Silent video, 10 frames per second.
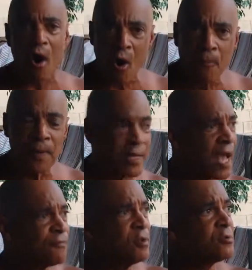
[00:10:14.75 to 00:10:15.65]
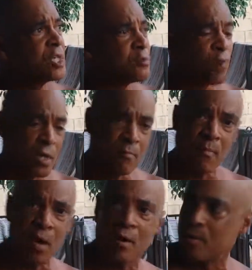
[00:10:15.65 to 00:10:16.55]
open after you just went and
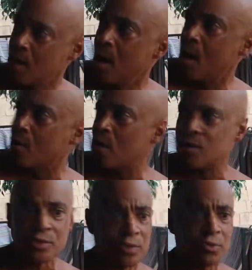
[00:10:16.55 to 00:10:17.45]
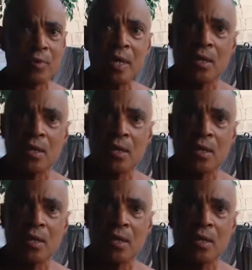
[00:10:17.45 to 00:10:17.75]
murdered across the street